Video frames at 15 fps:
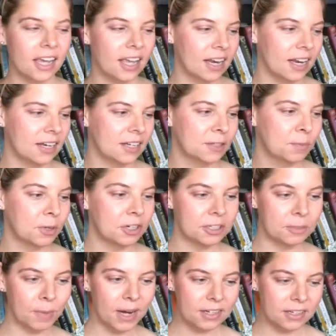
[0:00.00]
in its
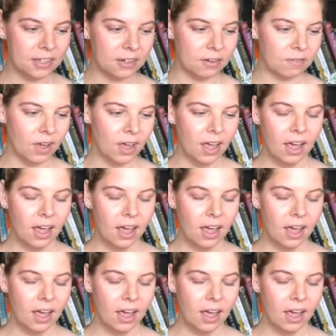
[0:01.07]
perspective,